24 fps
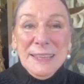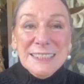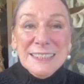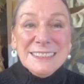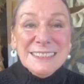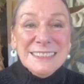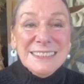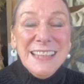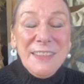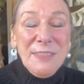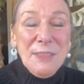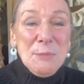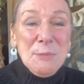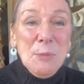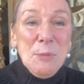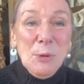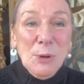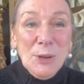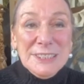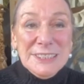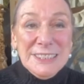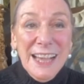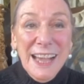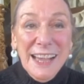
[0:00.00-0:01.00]
there's nothing
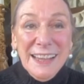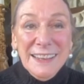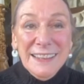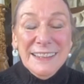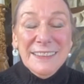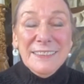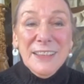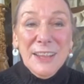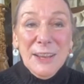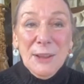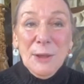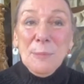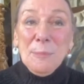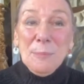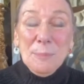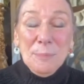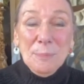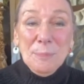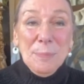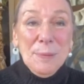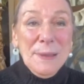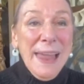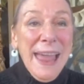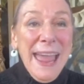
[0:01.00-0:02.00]
more exciting than a
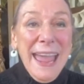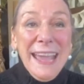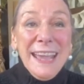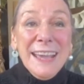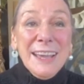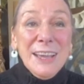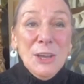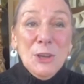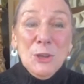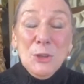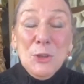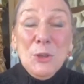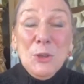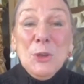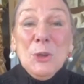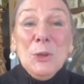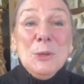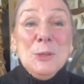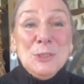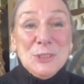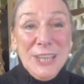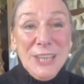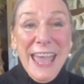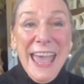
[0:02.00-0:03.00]
blank,
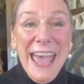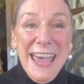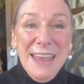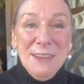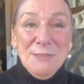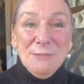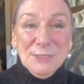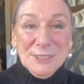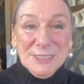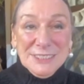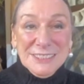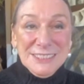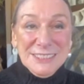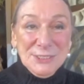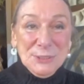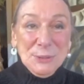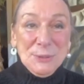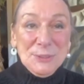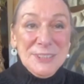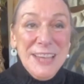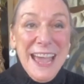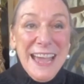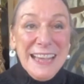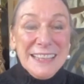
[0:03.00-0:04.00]
huge canvas to
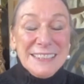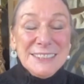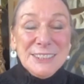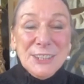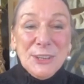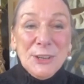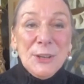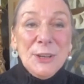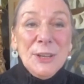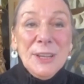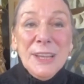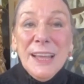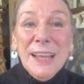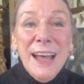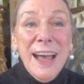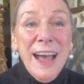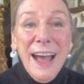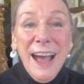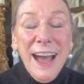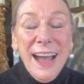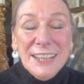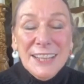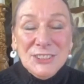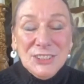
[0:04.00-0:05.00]
attack. So
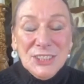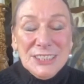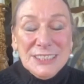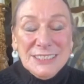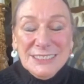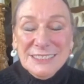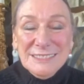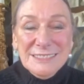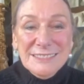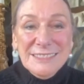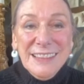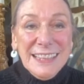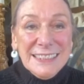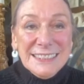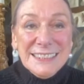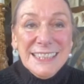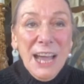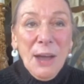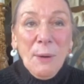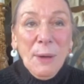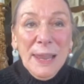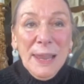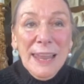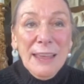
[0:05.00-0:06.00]
that's
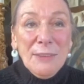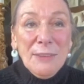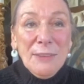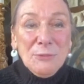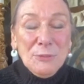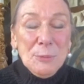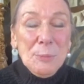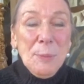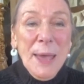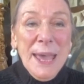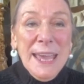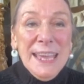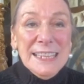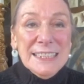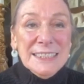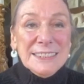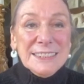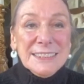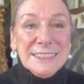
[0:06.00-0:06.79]
how I love to paint.